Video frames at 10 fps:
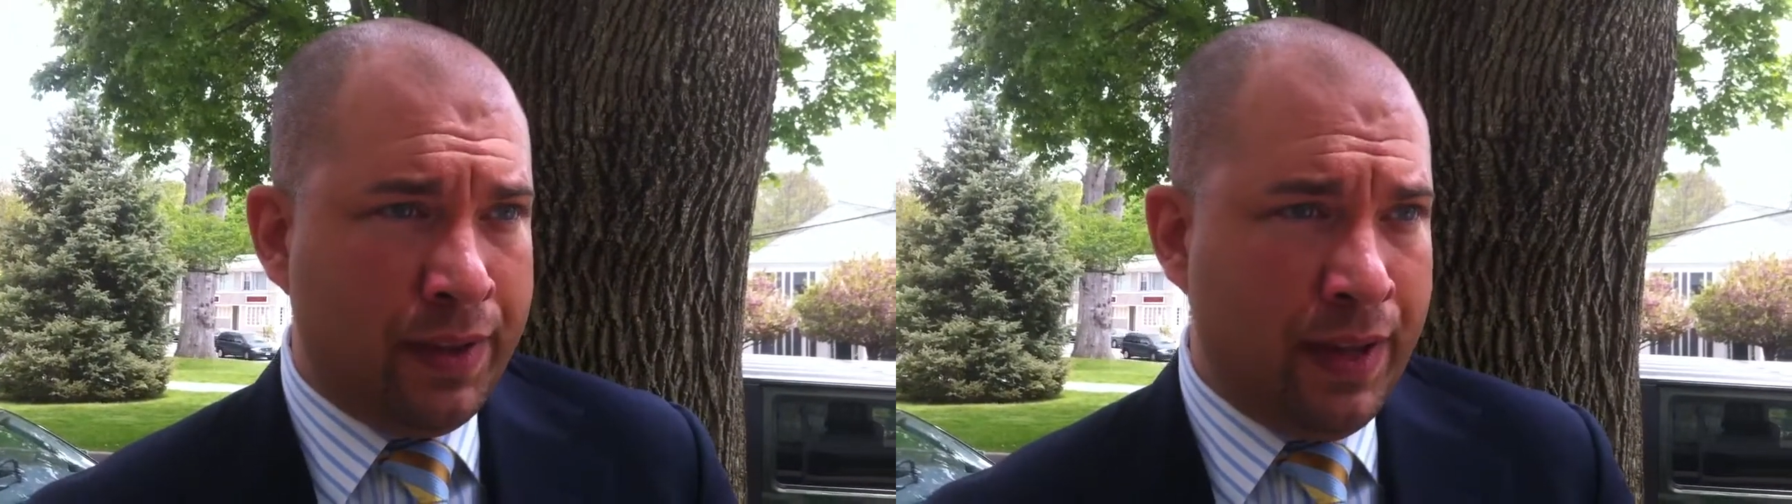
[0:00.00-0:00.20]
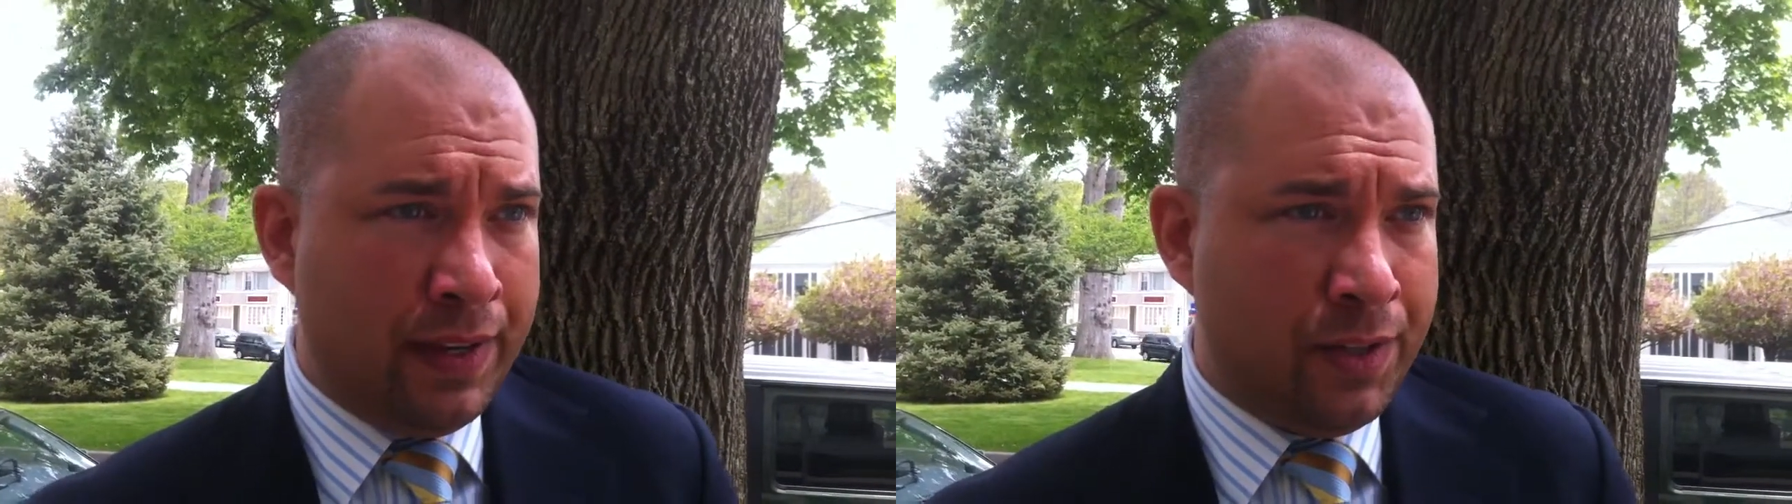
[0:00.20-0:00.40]

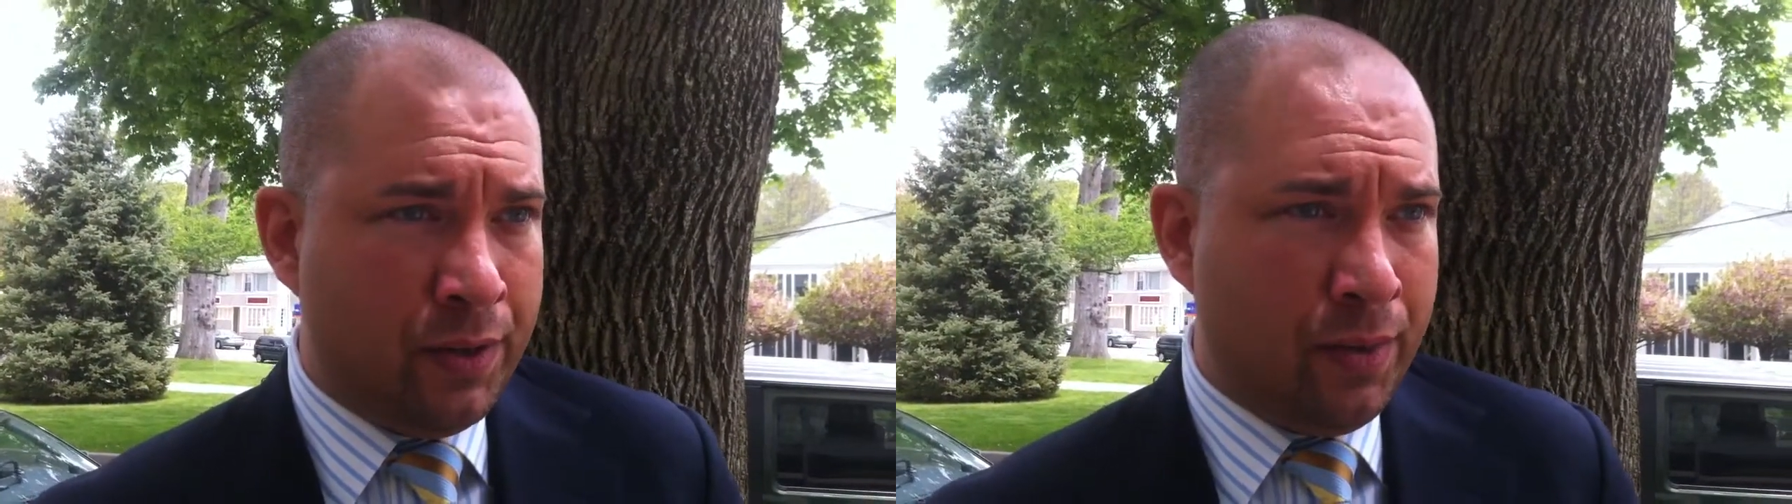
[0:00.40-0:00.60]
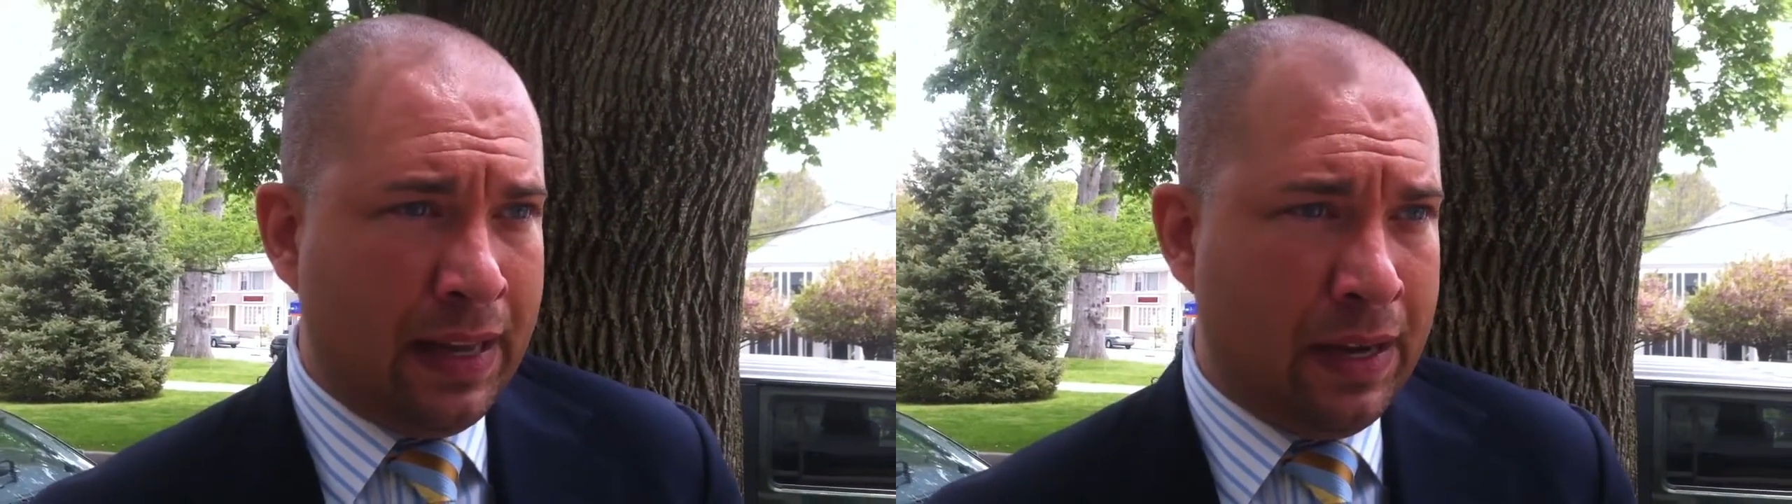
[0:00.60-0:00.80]
takes
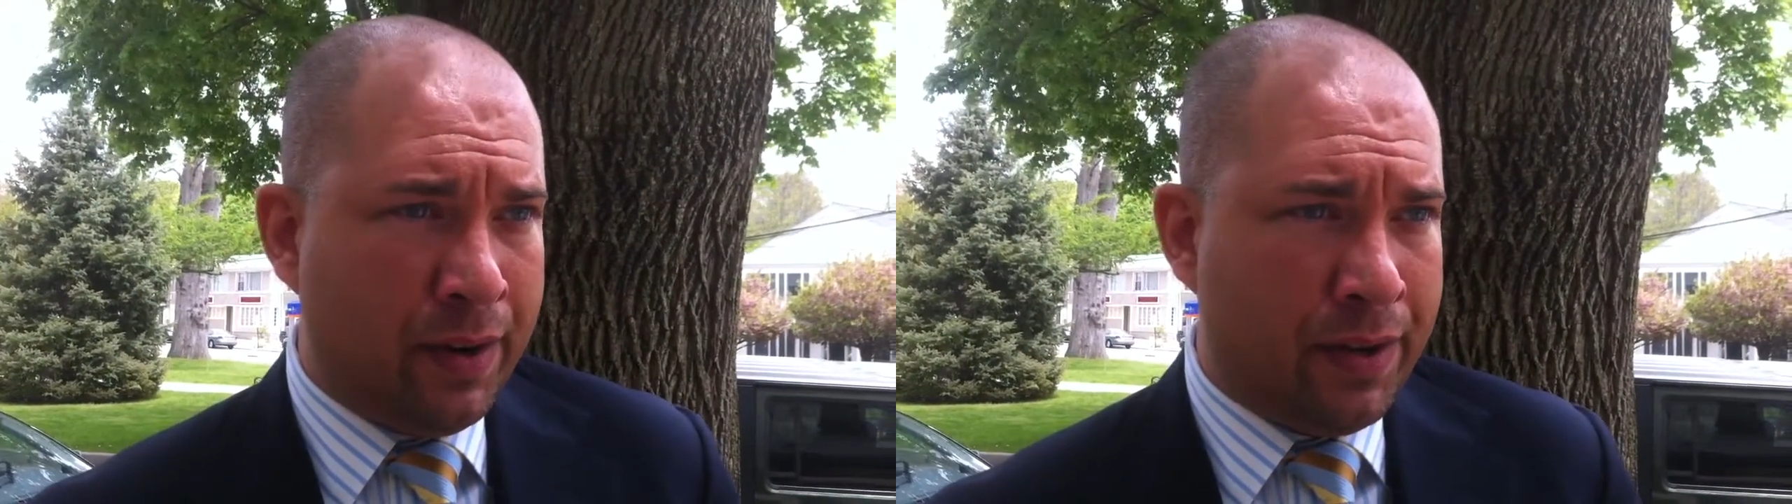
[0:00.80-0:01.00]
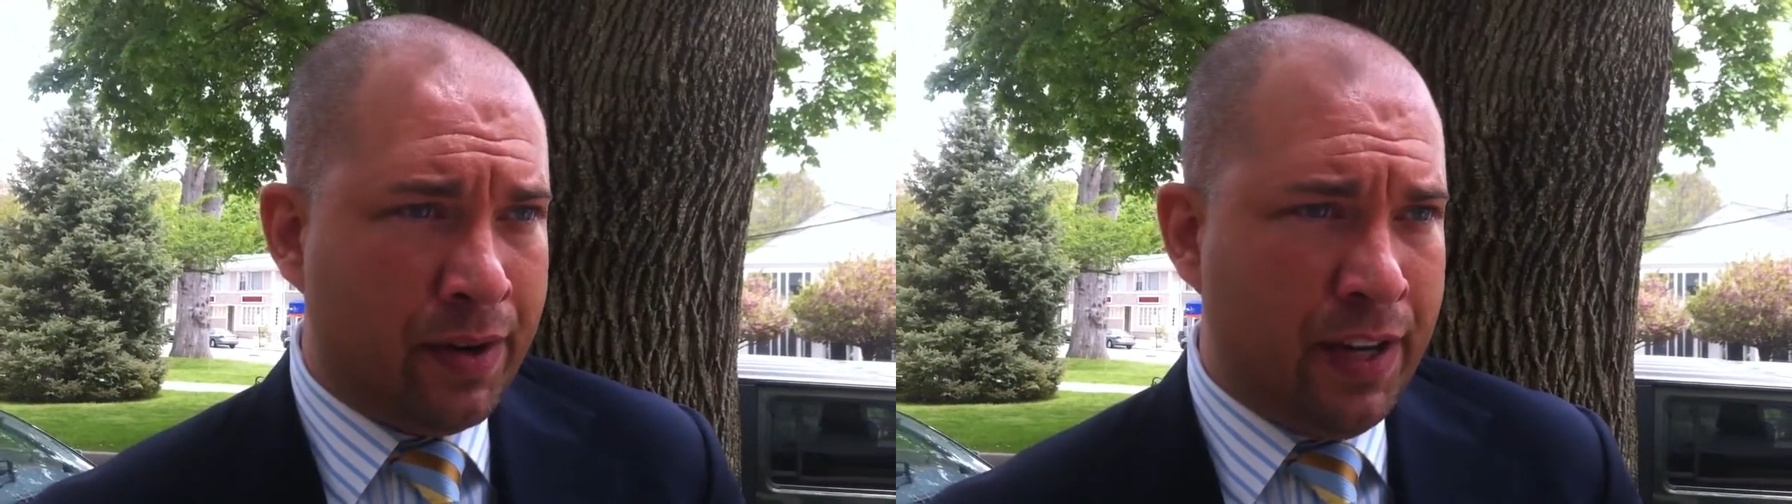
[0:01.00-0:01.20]
into account
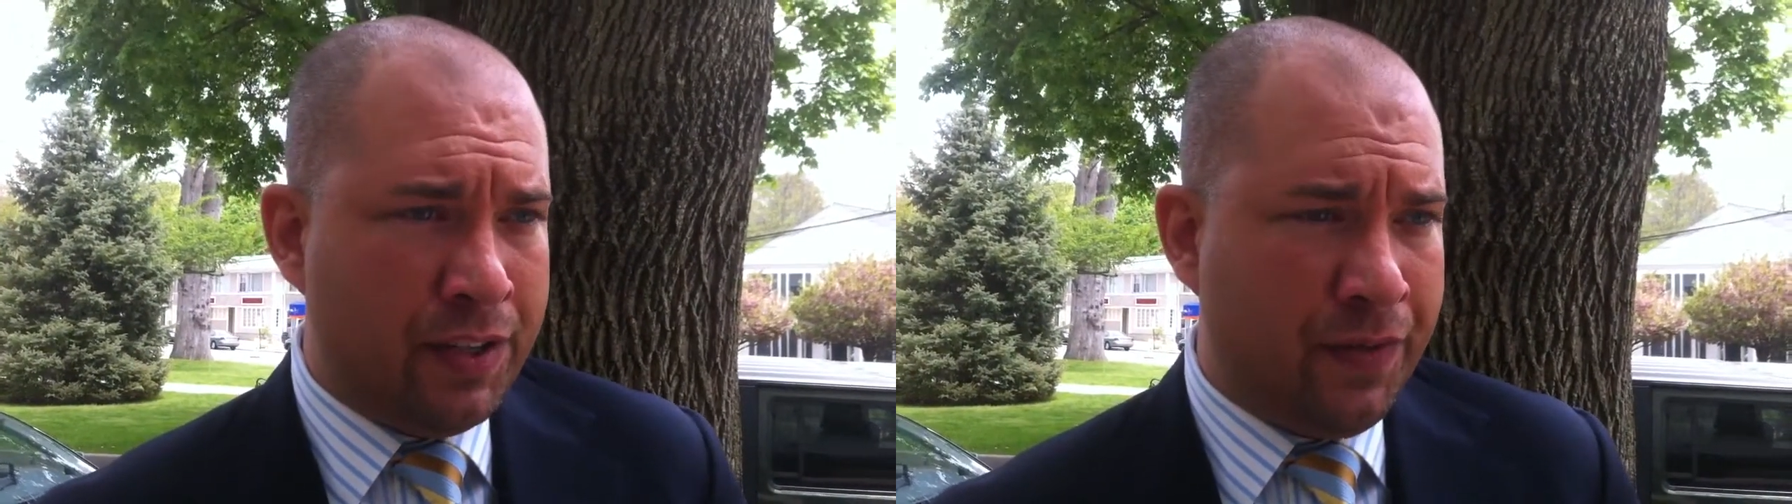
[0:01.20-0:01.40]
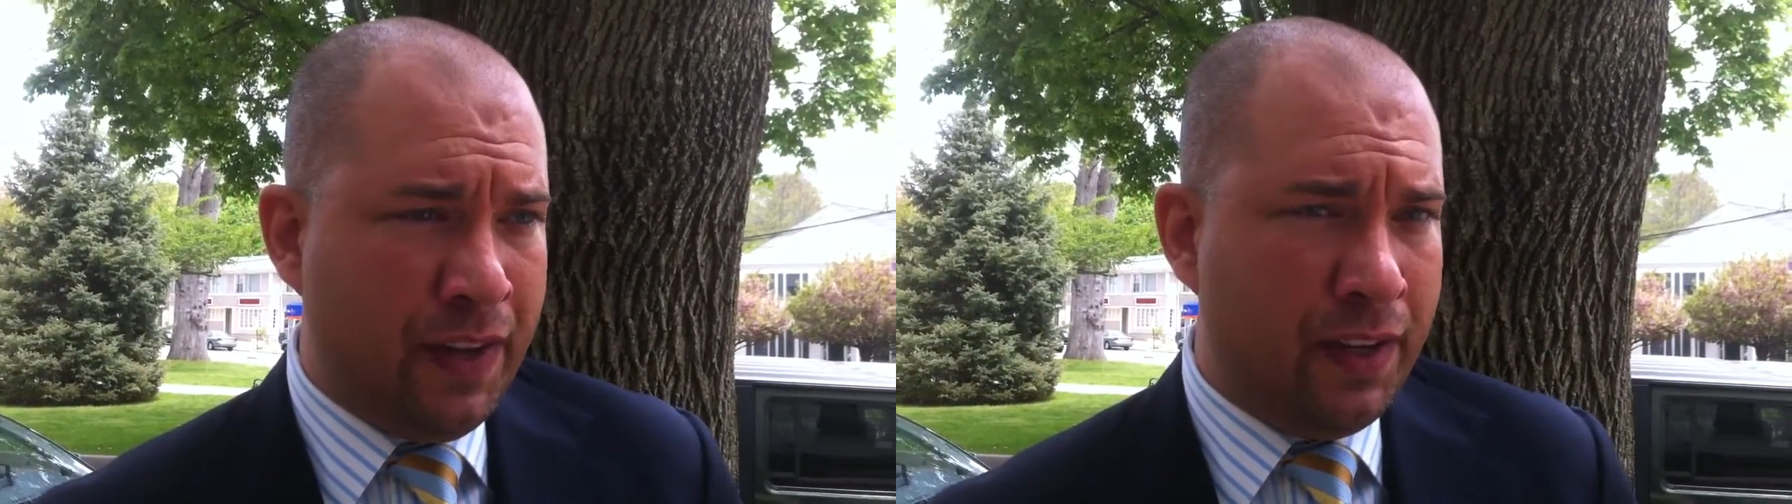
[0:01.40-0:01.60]

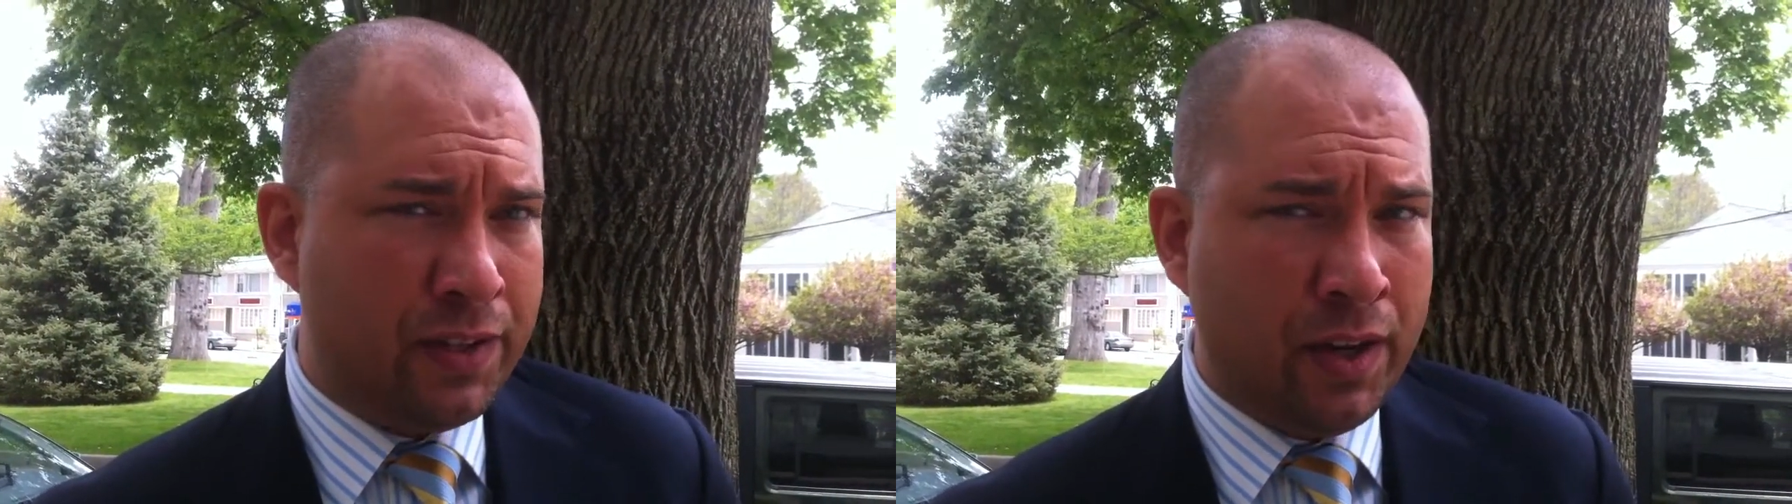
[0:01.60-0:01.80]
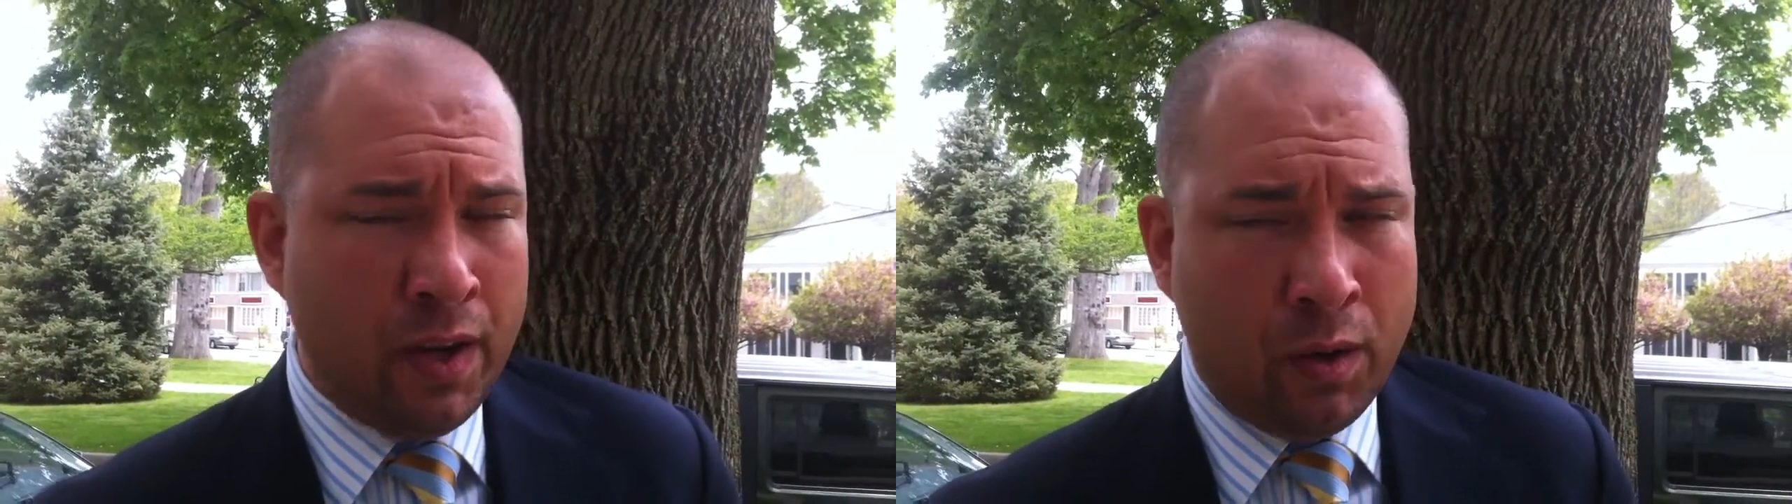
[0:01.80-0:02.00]
attorney's fees,